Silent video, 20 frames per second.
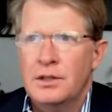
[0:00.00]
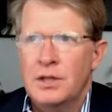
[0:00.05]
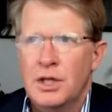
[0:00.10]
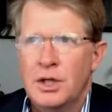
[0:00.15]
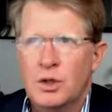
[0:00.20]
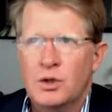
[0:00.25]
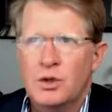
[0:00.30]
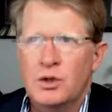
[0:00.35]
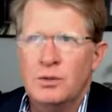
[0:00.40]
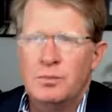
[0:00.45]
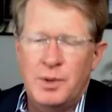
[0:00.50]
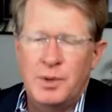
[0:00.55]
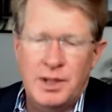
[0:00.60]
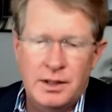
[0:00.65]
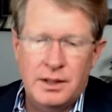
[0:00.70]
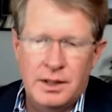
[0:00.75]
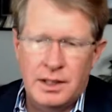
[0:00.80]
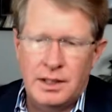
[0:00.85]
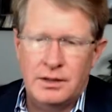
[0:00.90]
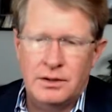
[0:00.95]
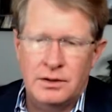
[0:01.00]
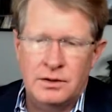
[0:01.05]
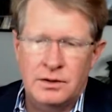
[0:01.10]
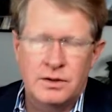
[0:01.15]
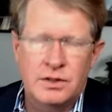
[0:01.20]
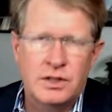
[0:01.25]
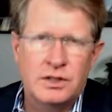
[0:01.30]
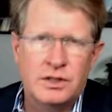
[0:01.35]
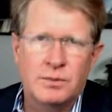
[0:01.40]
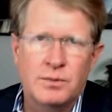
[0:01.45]
It could be that the
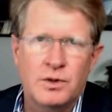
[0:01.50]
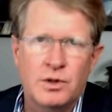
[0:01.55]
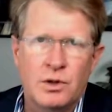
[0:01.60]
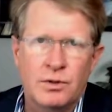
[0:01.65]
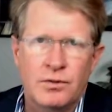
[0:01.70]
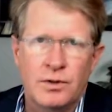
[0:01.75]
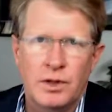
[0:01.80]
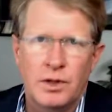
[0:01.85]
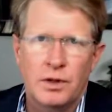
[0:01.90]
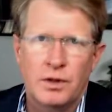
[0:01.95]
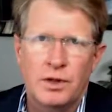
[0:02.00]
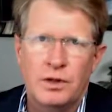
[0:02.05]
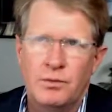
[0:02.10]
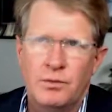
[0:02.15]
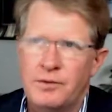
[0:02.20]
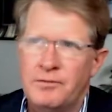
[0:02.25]
system's overloaded.